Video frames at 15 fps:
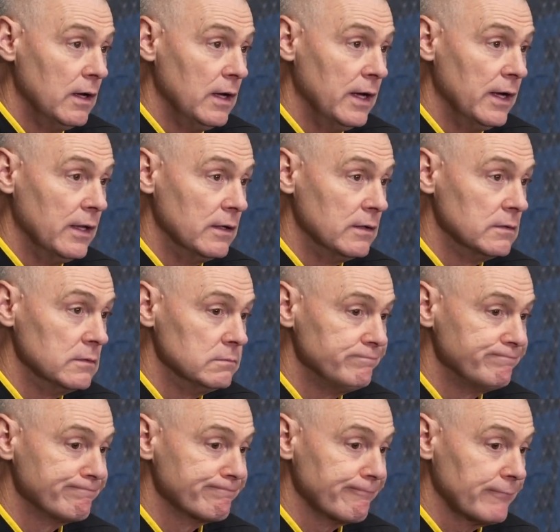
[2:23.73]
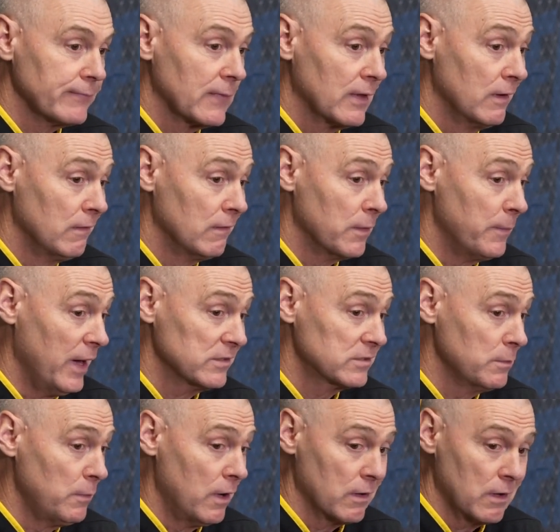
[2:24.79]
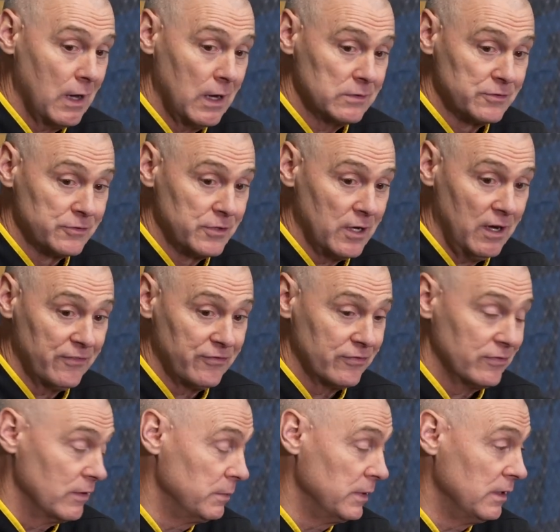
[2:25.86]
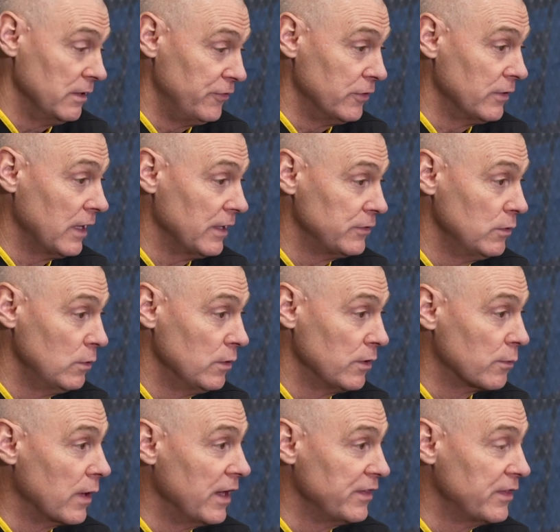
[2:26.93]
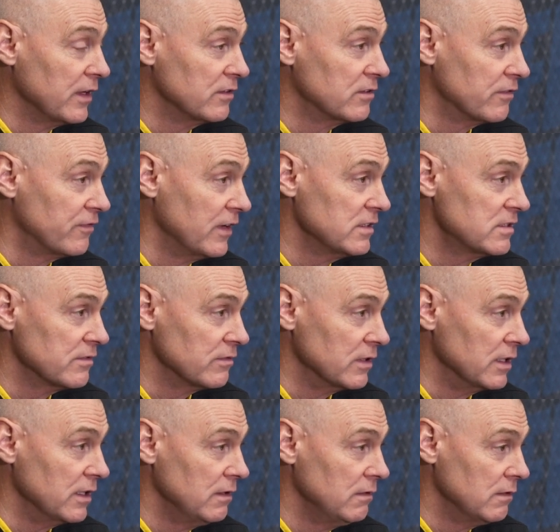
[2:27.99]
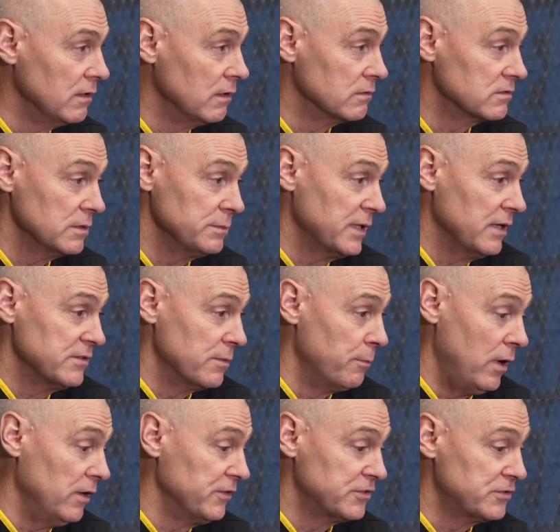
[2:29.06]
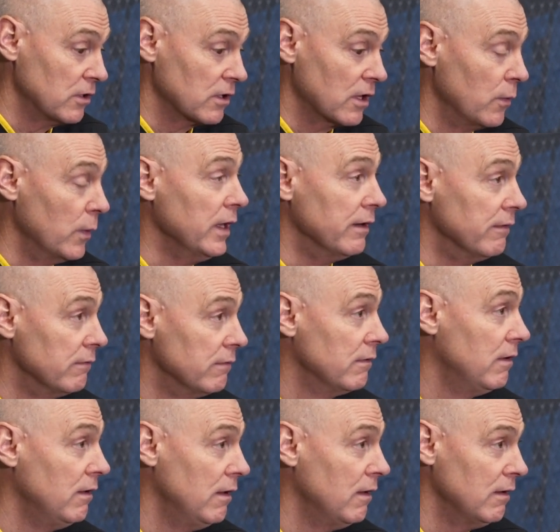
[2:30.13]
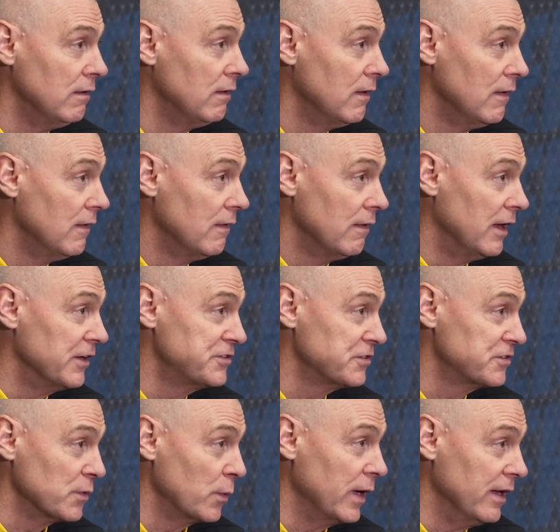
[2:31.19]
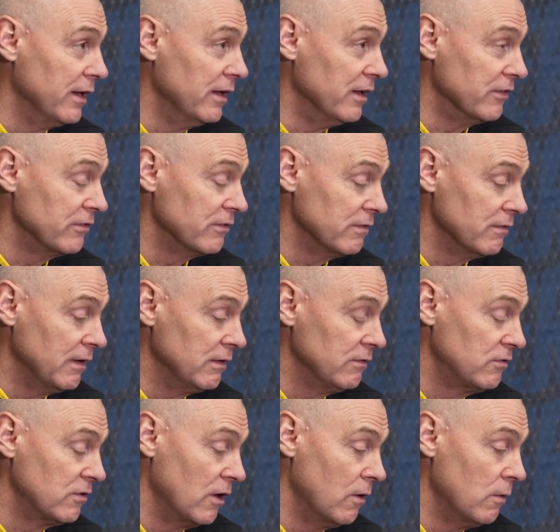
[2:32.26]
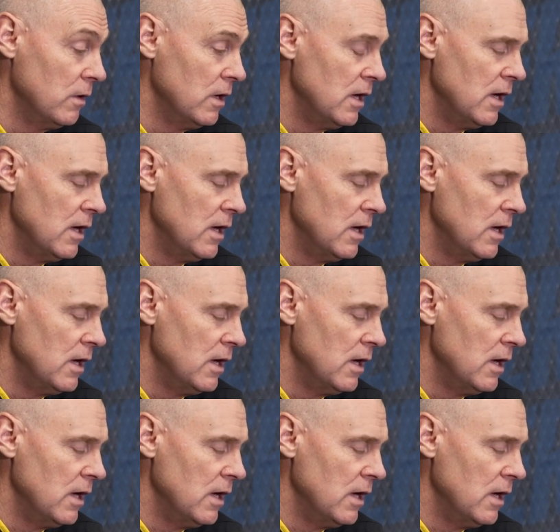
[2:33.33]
And, you know, the basketball gods are tough. I mean, if you're not doing the right things defensively, you know, sometimes the ball just doesn't go in. That's just the way it is. And so,